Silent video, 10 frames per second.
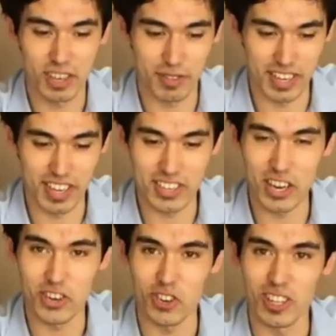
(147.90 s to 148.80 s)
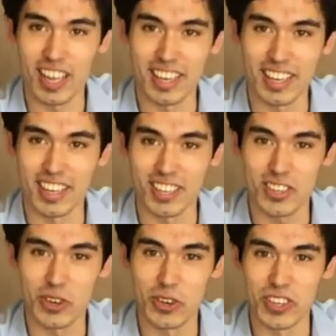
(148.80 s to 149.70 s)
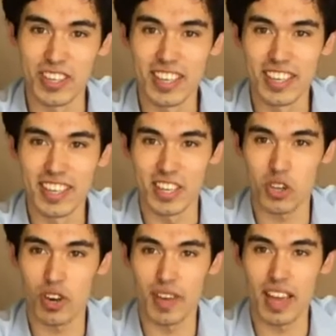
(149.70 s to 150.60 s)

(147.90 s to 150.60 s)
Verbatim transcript: of a, central London school? Is it sort of yeah.